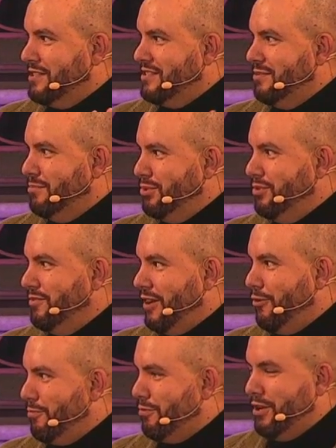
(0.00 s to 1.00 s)
a symbol of
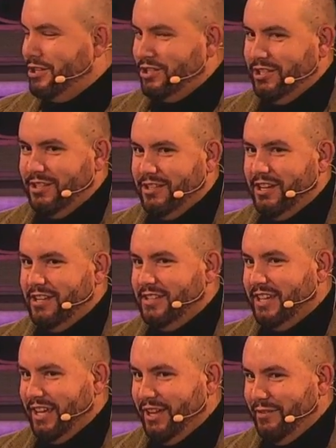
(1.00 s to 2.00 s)
our oppression as
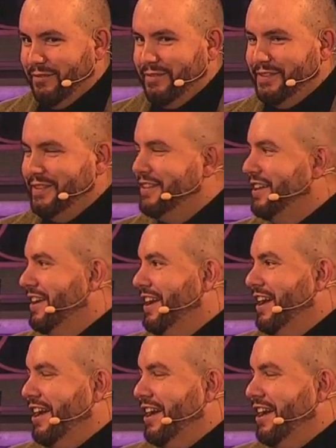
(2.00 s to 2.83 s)
a gift. Yeah.